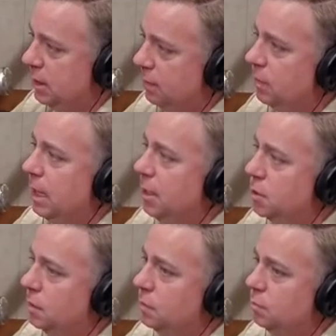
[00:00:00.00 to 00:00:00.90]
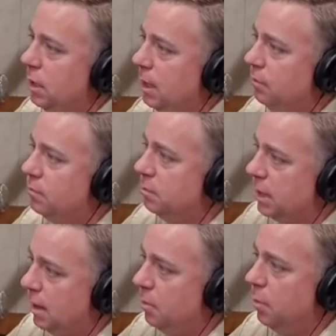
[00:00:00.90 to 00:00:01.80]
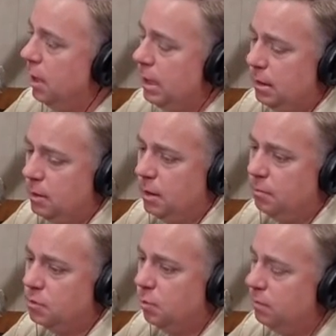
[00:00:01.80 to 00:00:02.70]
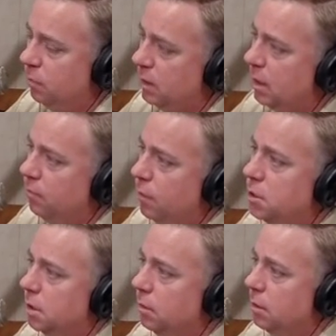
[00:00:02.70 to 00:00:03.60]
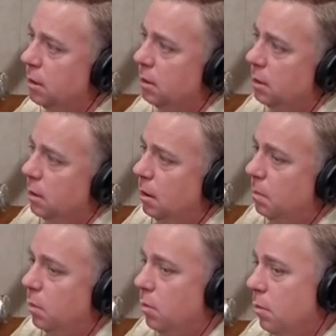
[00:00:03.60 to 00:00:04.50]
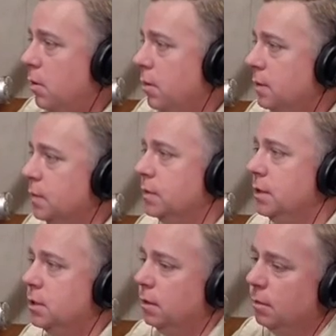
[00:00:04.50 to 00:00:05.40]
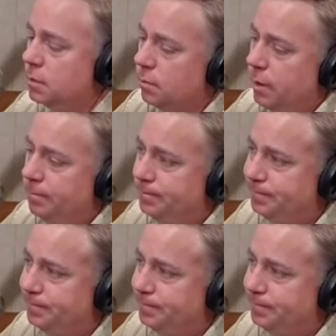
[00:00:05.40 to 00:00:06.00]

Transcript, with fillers: take vacations, we have some time away. Um, so we, we cover each other, um, or we'll go and assist each other as well.